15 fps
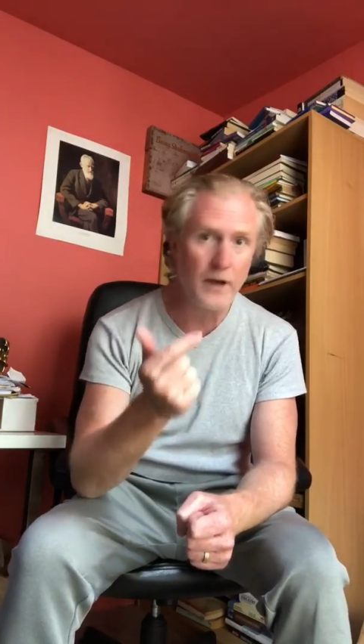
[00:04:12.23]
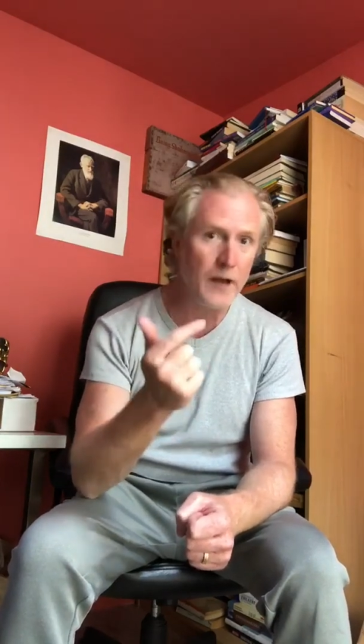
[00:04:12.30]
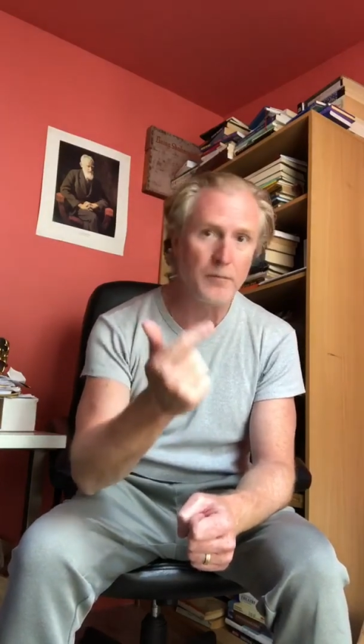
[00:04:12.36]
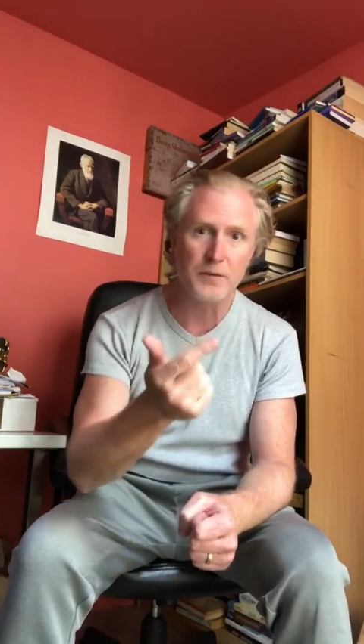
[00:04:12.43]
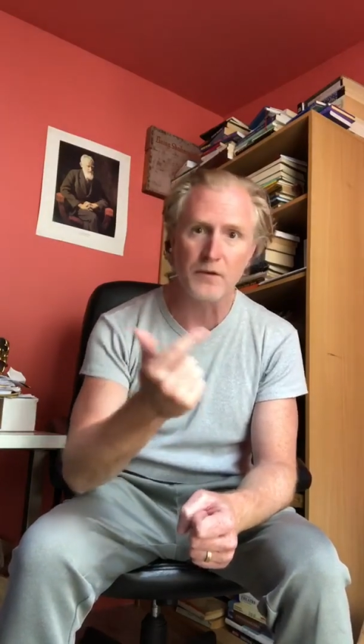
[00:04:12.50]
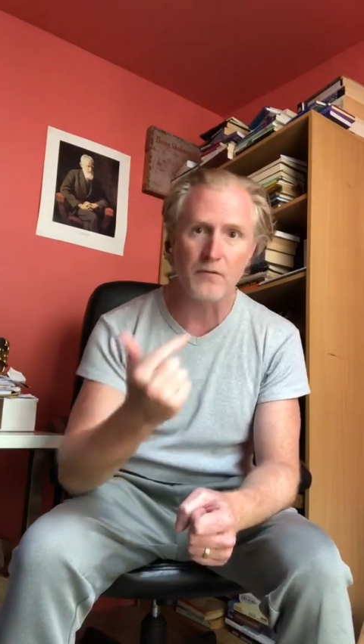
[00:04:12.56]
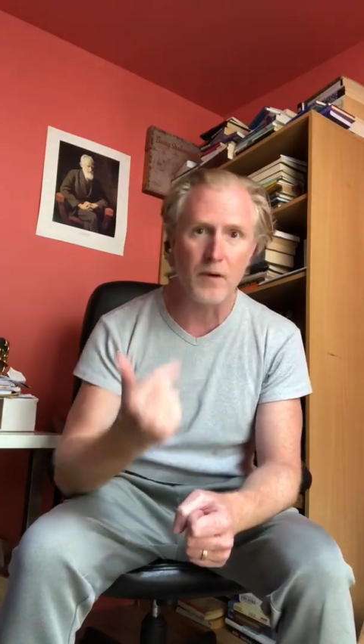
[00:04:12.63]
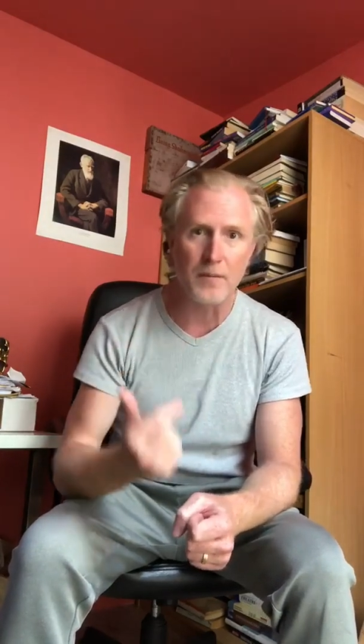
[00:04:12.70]

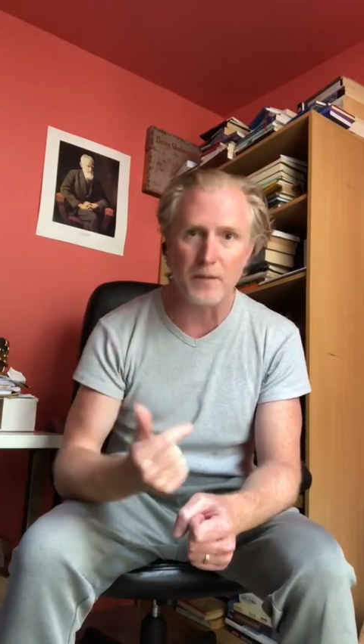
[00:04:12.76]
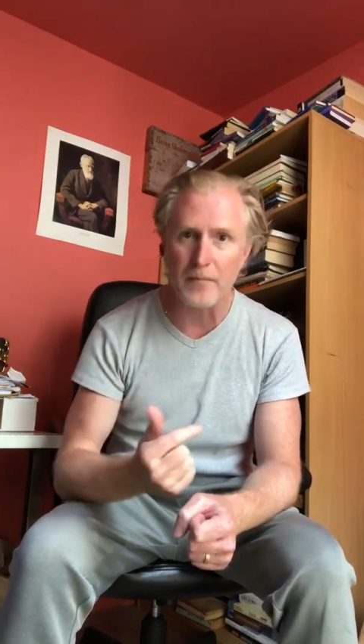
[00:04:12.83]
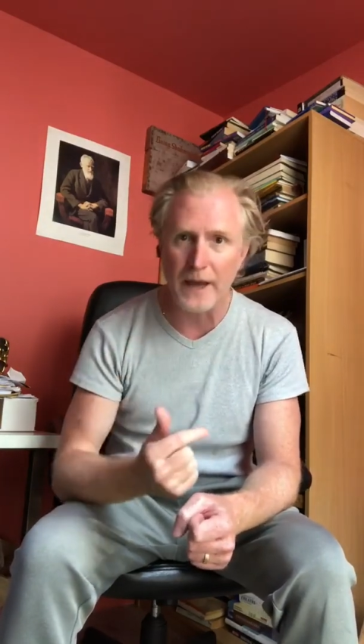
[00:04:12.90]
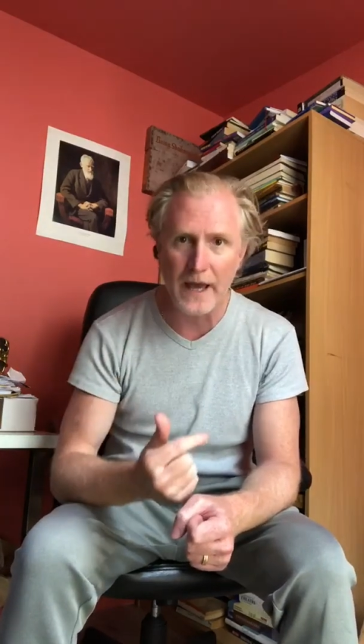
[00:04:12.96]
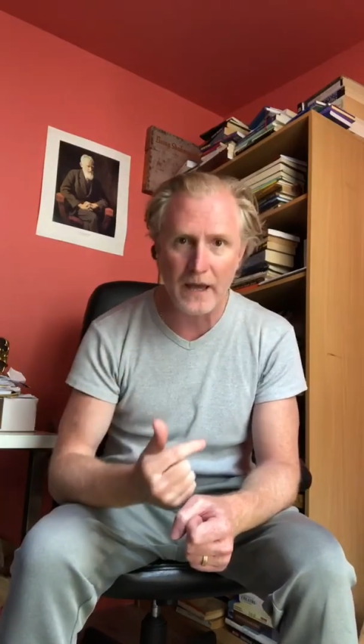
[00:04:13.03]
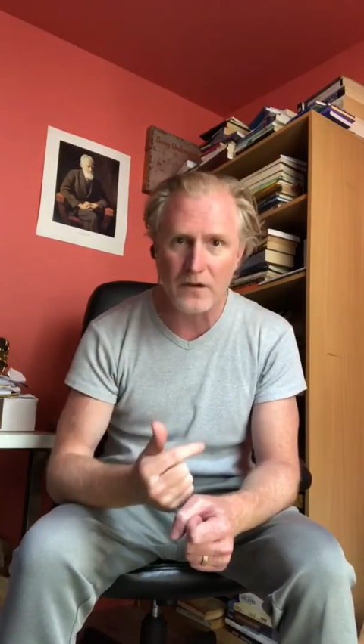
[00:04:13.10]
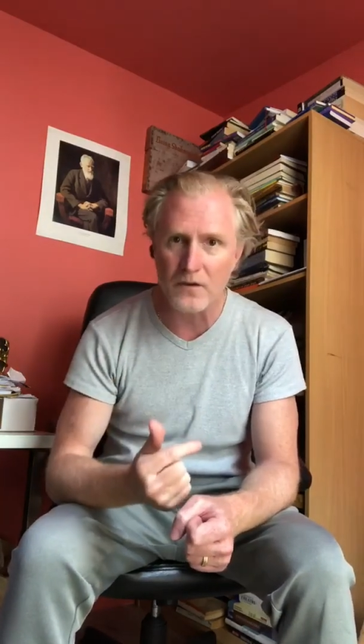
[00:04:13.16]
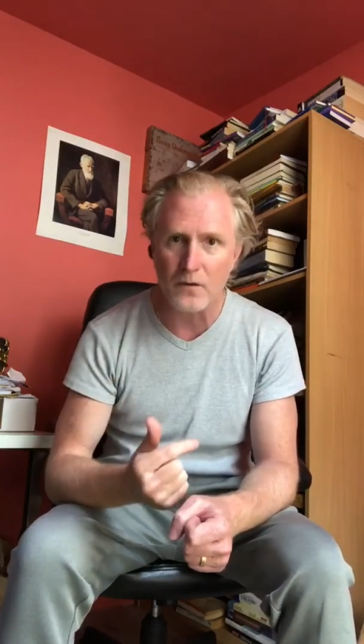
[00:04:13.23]
help you rob a
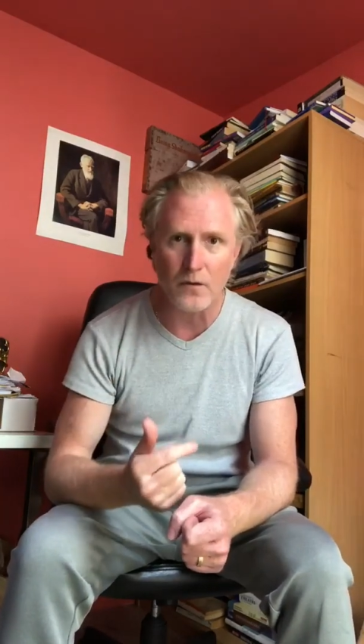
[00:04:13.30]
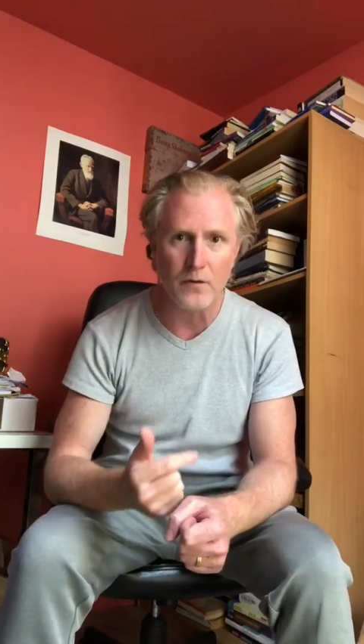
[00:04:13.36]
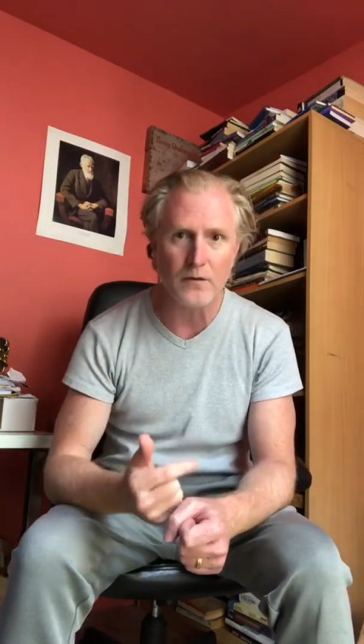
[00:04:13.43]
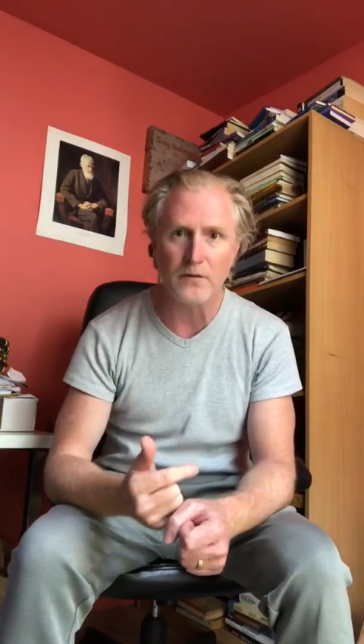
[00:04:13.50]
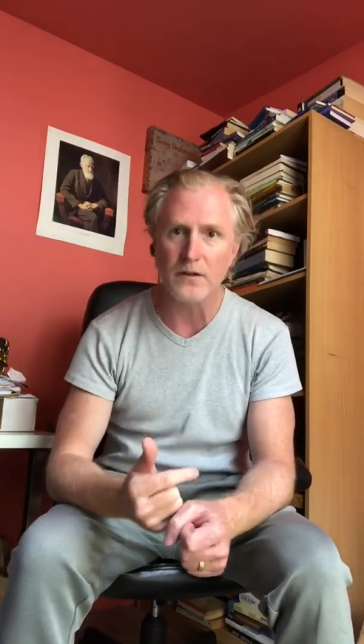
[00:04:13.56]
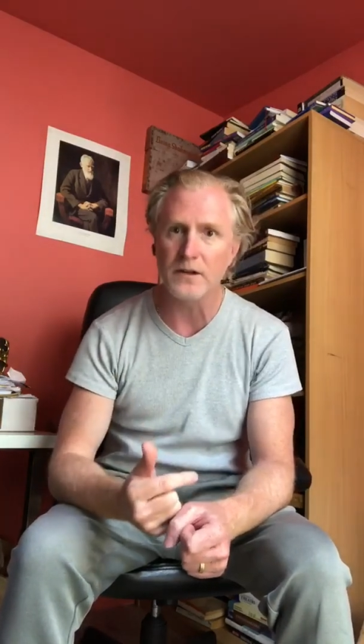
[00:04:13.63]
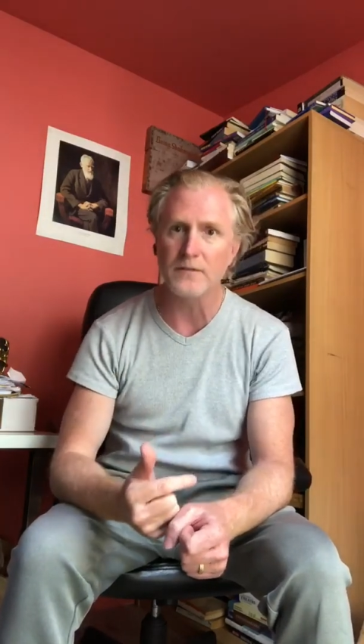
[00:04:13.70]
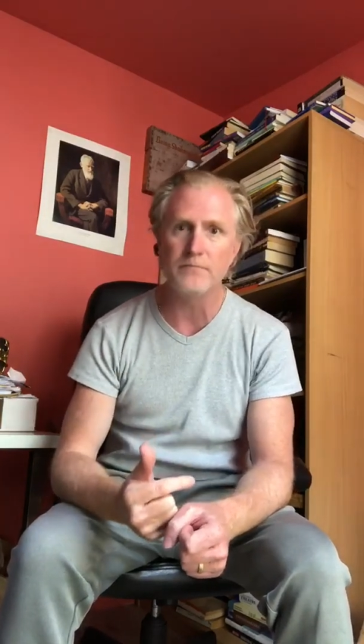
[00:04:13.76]
bank
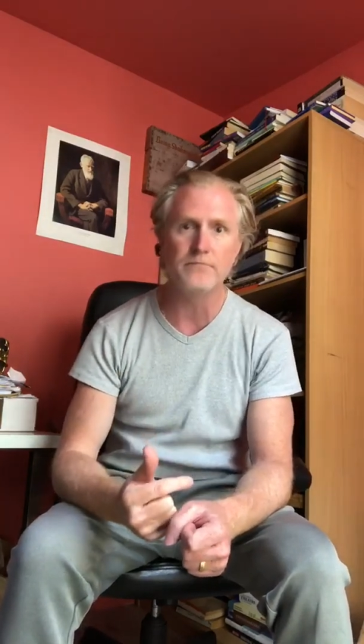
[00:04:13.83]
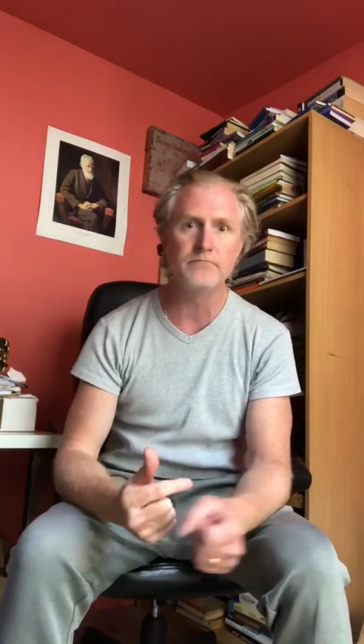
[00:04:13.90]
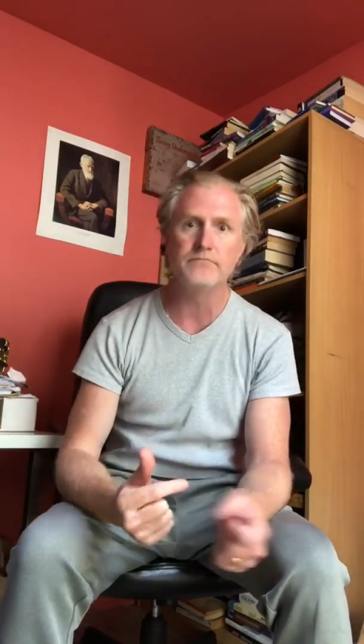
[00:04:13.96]
or,